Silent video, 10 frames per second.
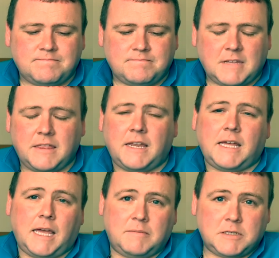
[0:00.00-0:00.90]
And then it
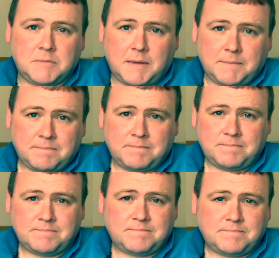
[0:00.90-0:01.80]
came to me.
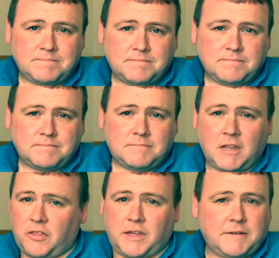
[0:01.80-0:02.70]

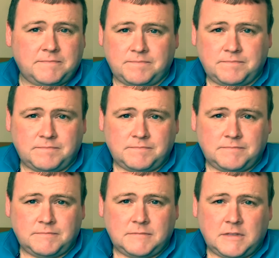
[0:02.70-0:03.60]
Nothing.
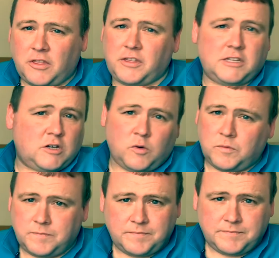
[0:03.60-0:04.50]
Nothing at all.
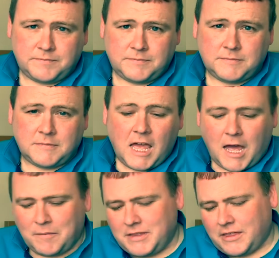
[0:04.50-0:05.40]

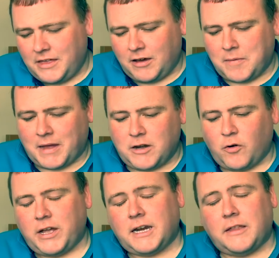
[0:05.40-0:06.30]
I mean, they're really a bit
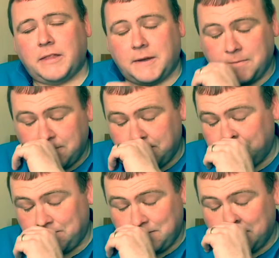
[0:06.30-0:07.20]
annoying, aren't they?
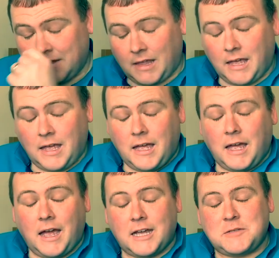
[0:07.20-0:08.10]

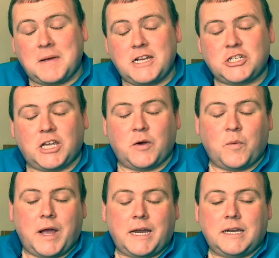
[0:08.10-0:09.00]
Especially
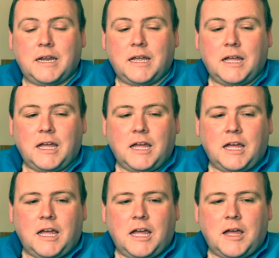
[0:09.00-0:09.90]
when
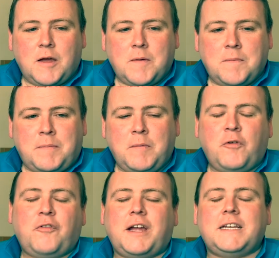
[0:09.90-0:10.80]
people
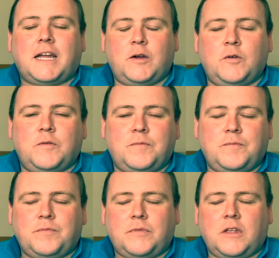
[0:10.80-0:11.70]
find out
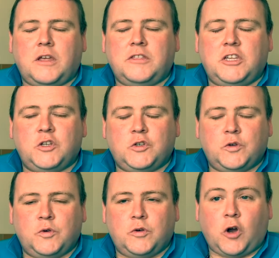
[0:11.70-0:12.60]
that you
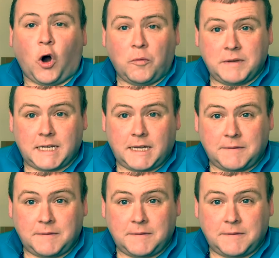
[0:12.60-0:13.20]
do comedy.